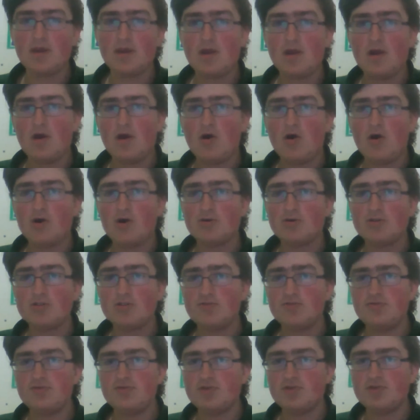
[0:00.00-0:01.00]
On
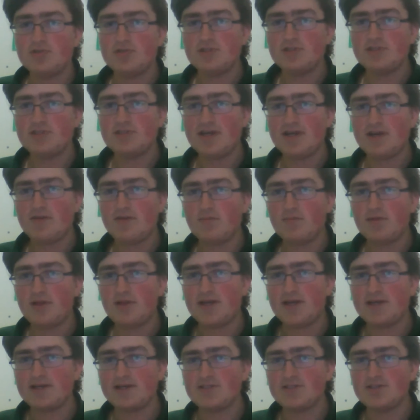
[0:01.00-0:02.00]
to second
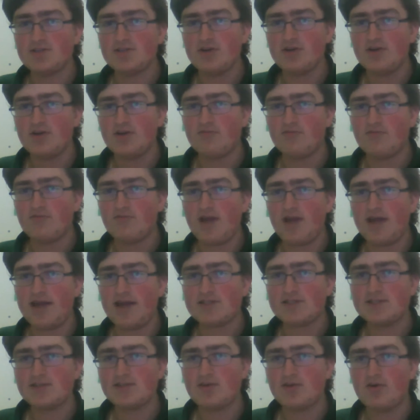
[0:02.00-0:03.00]
place,
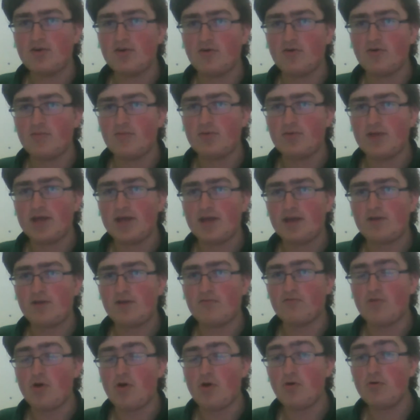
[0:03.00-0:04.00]
Riazno playing
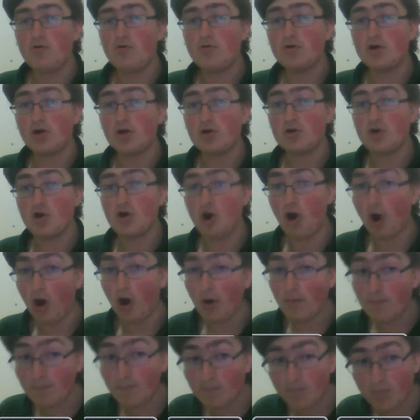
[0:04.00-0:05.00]
Rogue
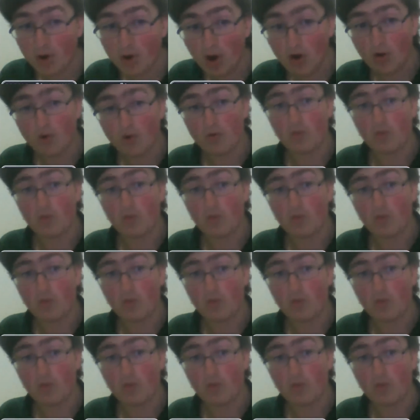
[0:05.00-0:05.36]
Combo.